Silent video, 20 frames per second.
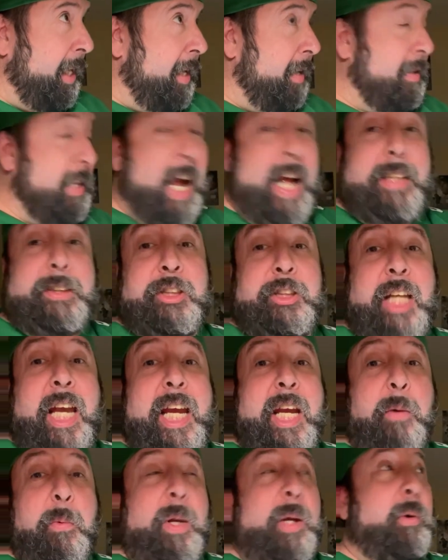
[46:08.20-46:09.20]
Not
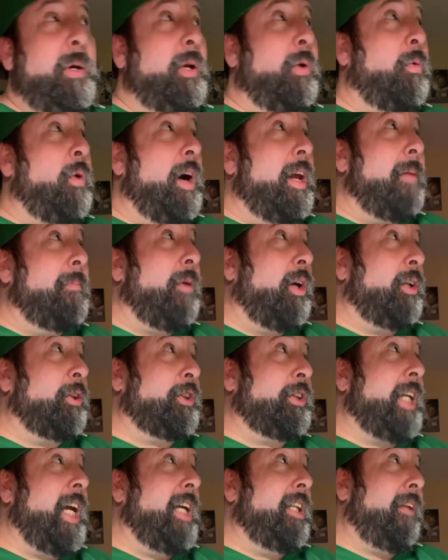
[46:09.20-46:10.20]
saying we would have won and marched
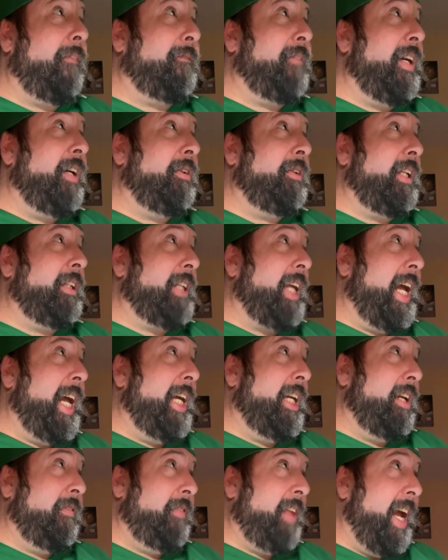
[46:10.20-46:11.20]
down the field at the
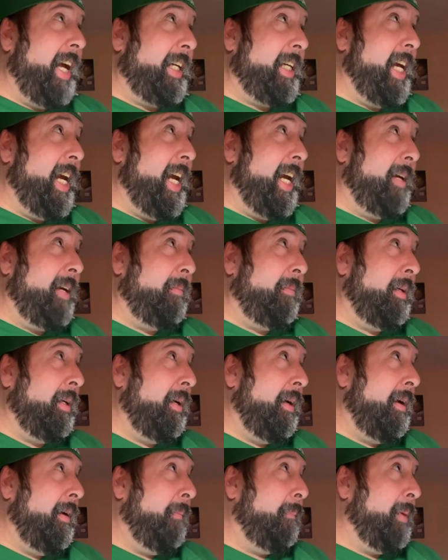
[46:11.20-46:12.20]
end of that game,
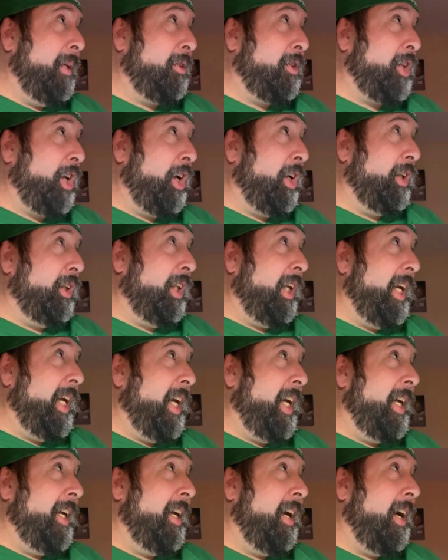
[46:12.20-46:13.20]
but
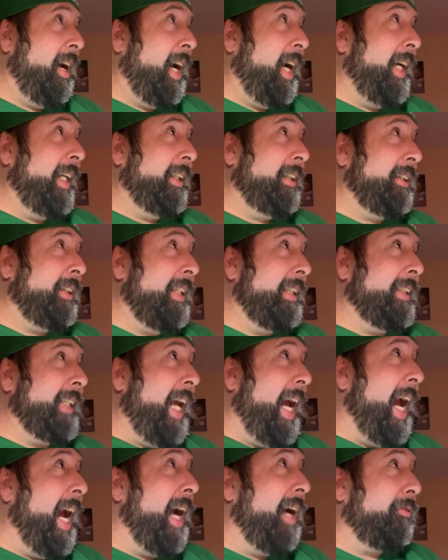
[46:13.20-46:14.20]
certainly iced us
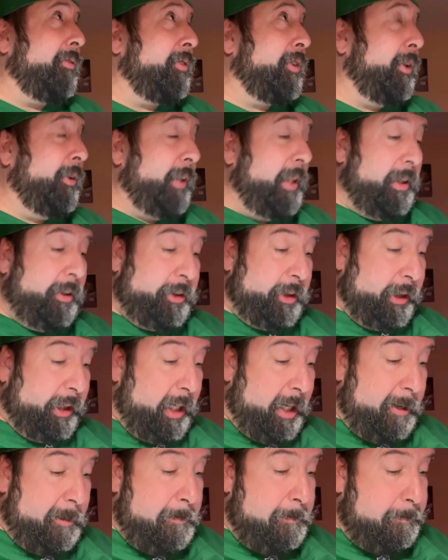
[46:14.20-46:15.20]
out 2 years
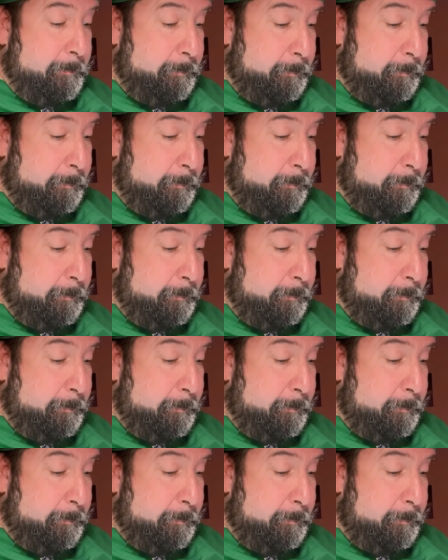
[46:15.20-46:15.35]
ago.